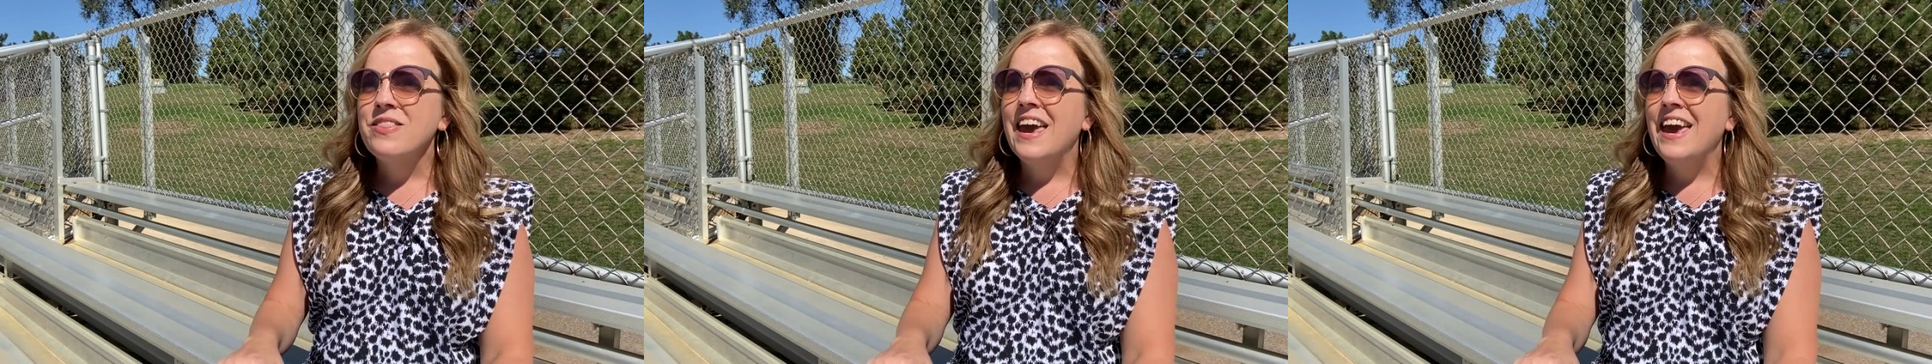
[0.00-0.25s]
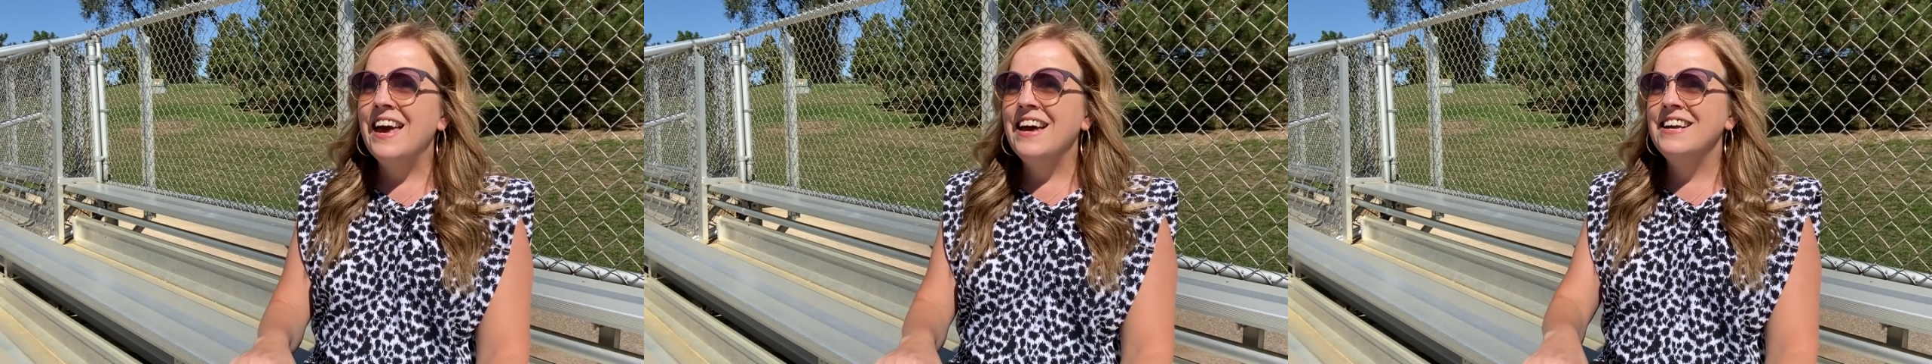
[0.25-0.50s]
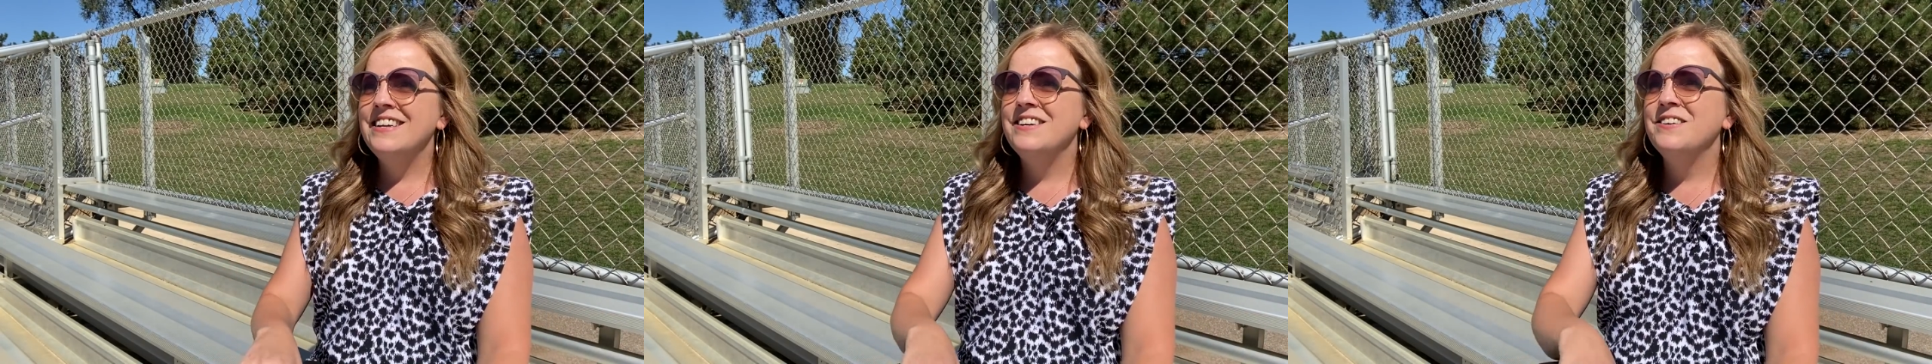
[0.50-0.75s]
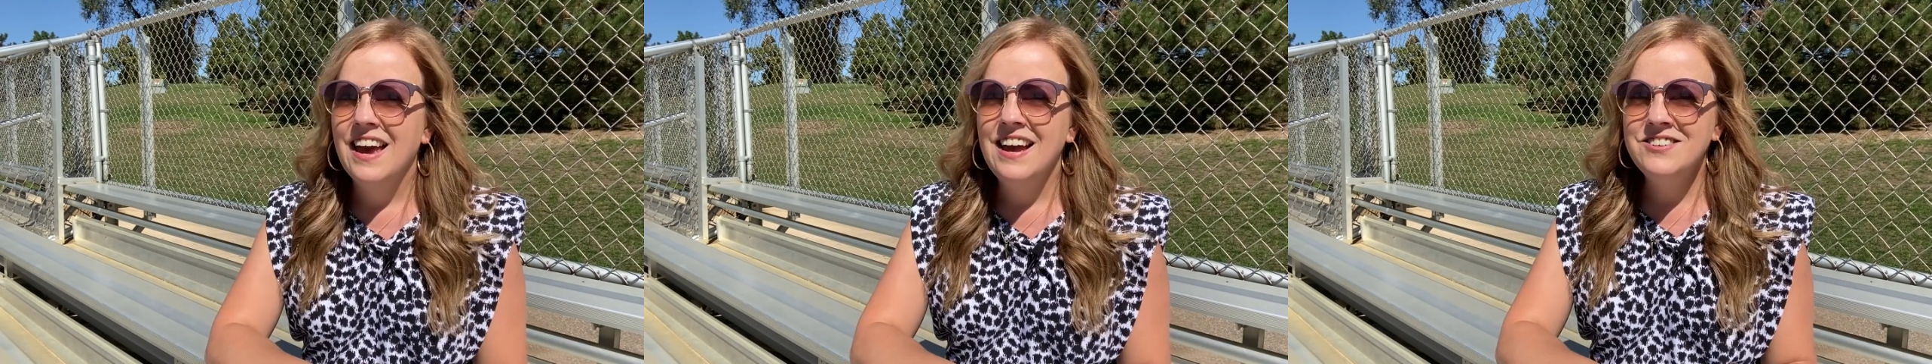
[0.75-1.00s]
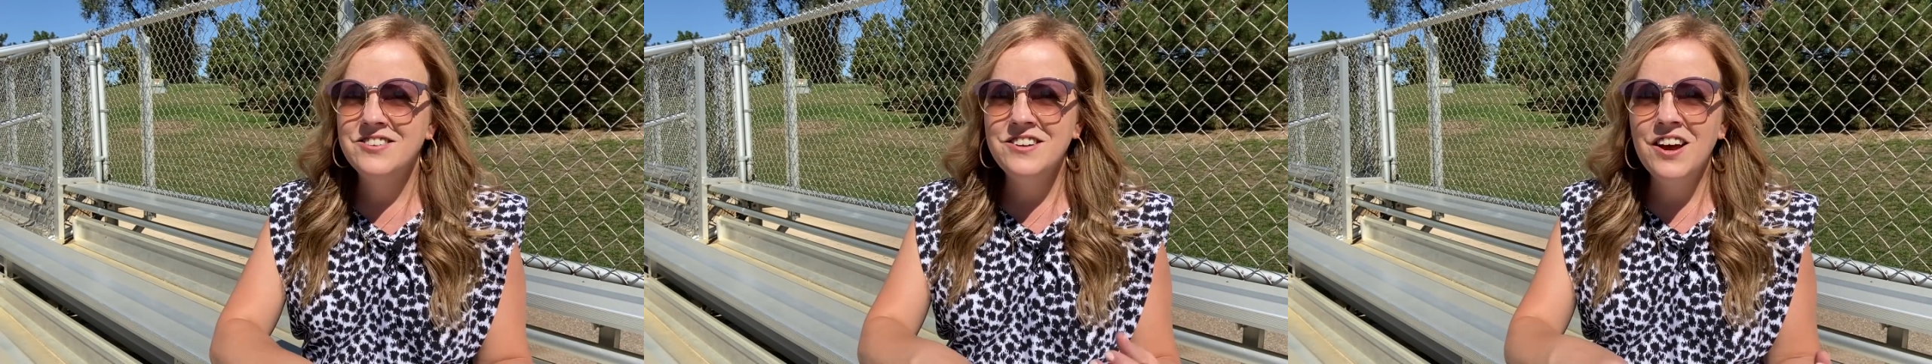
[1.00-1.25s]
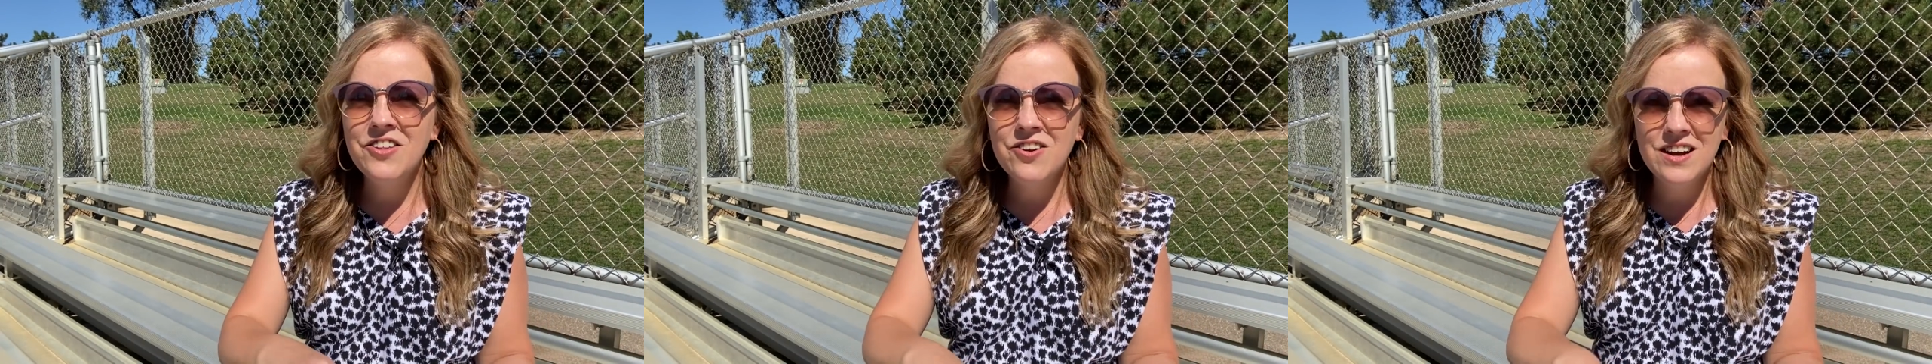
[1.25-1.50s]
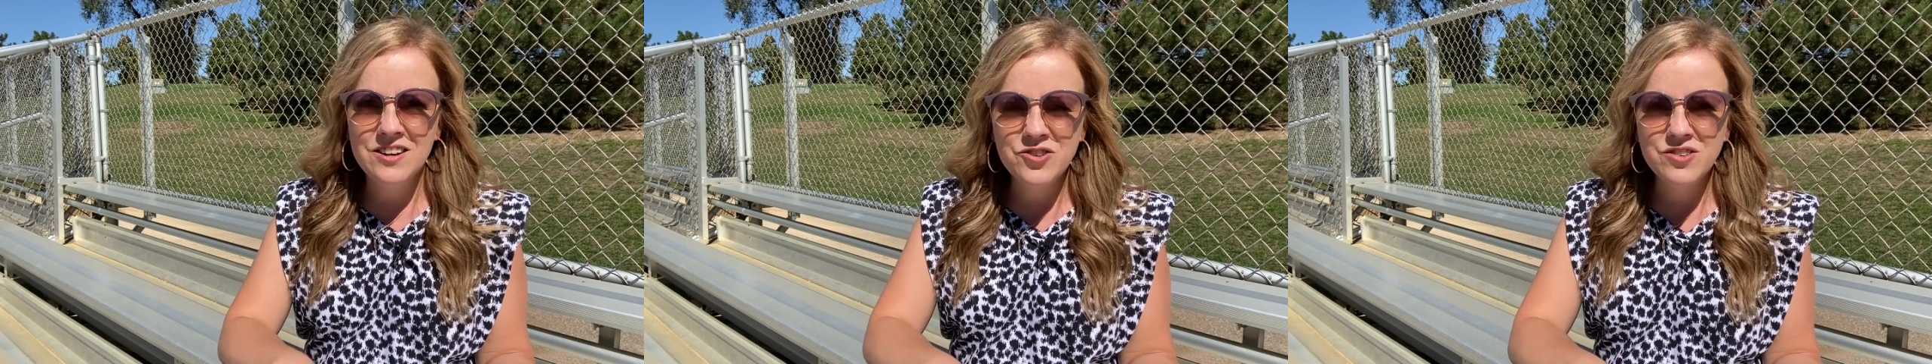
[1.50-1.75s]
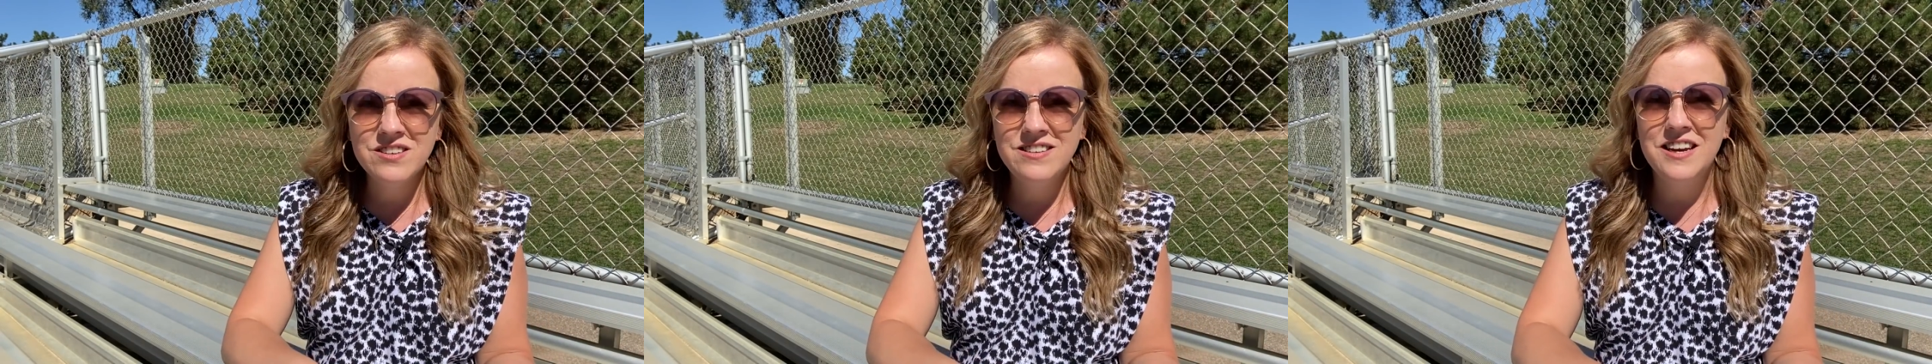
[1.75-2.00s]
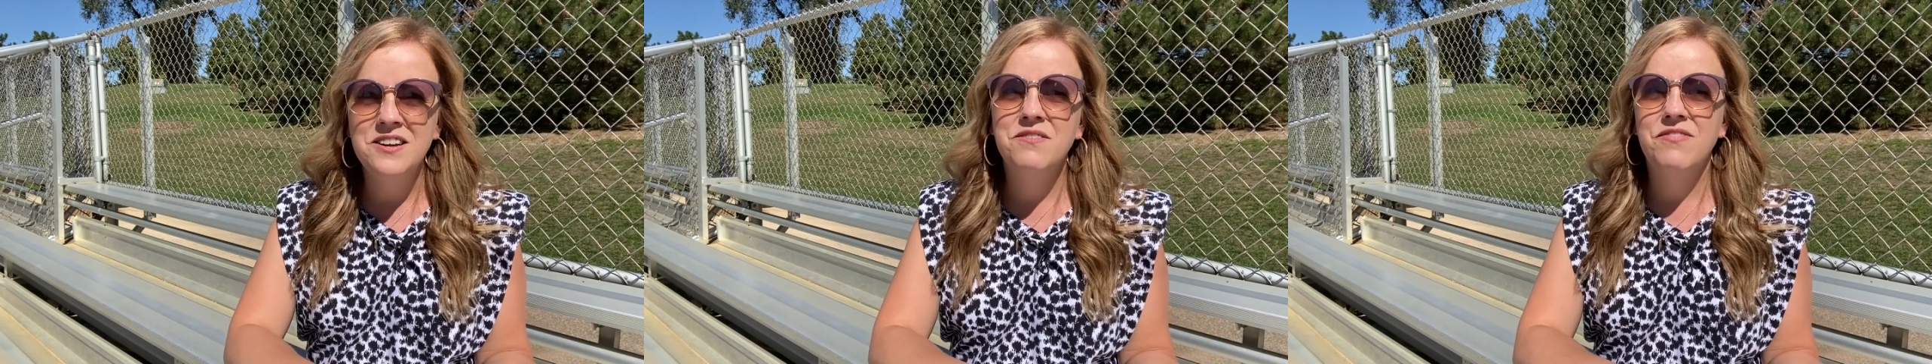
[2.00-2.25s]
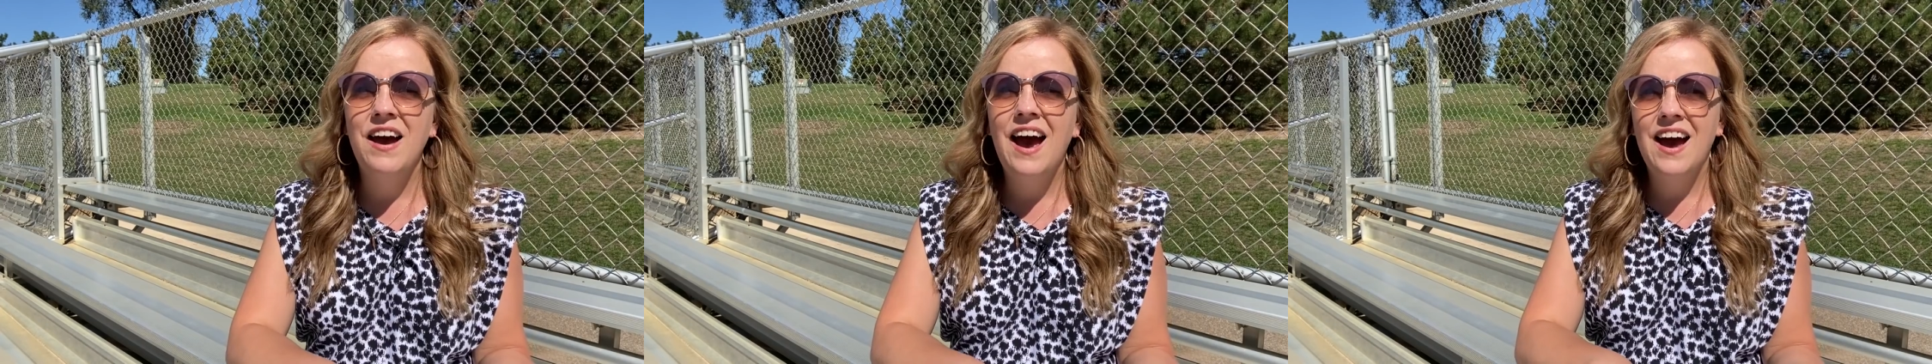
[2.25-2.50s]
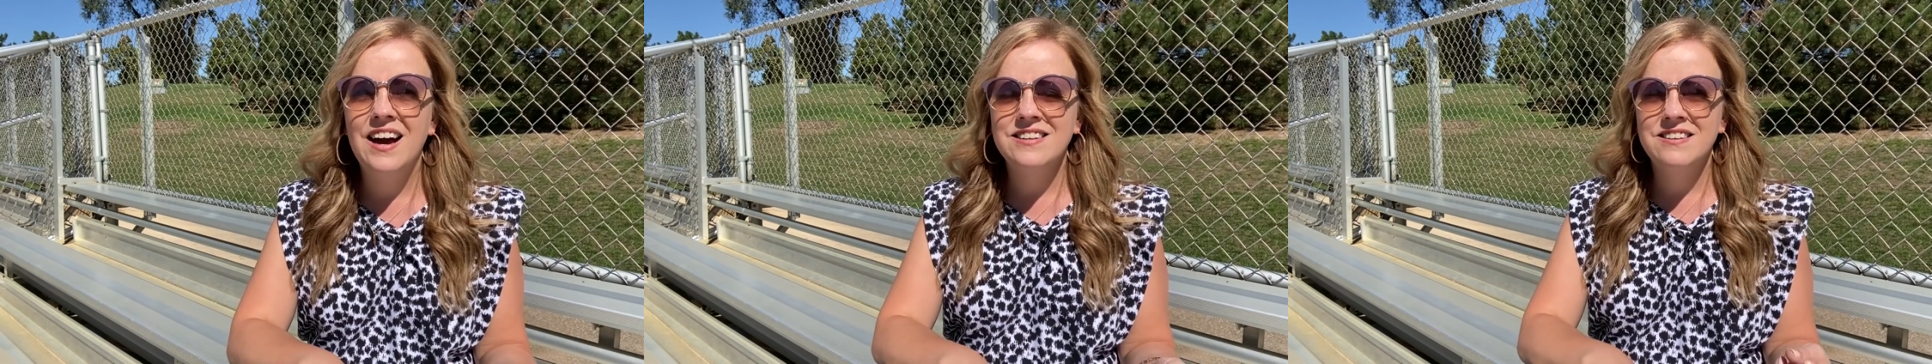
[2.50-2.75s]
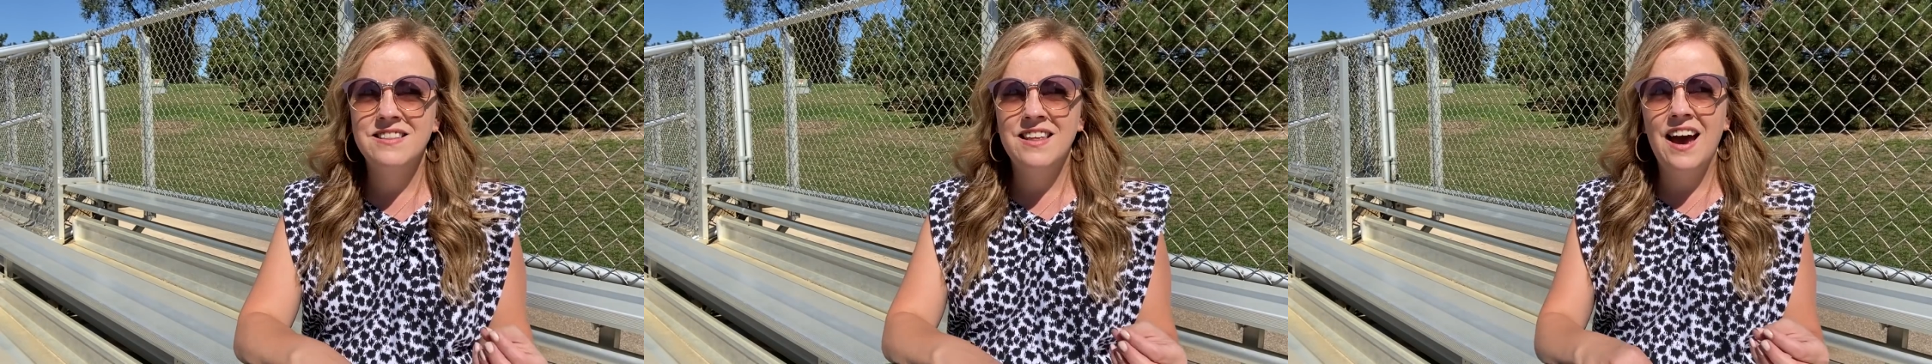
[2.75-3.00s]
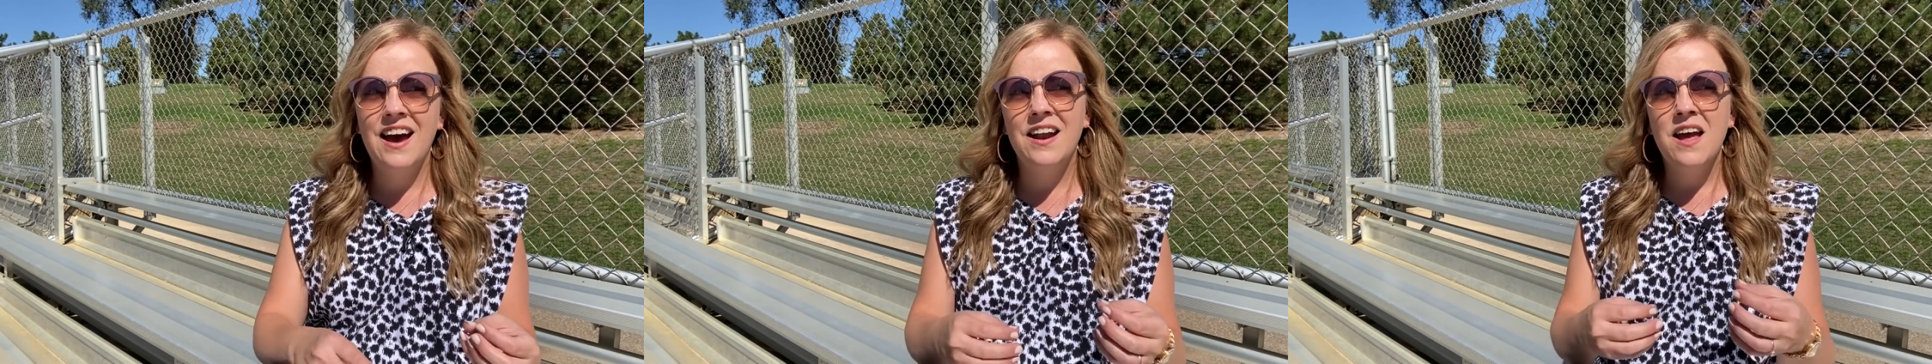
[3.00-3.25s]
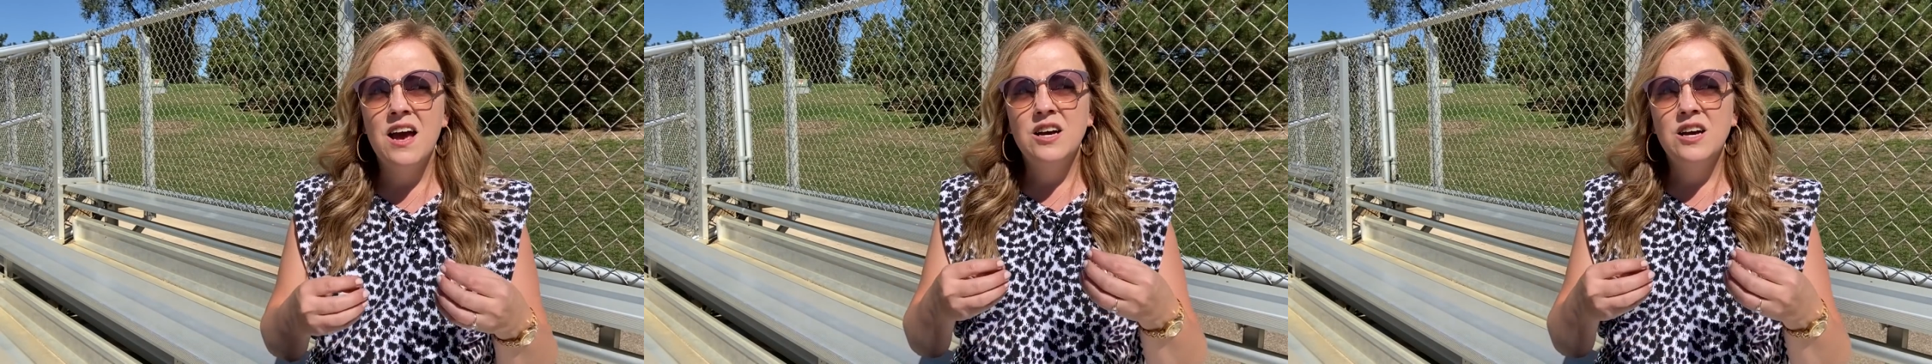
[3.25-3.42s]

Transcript: And it's another interesting fact that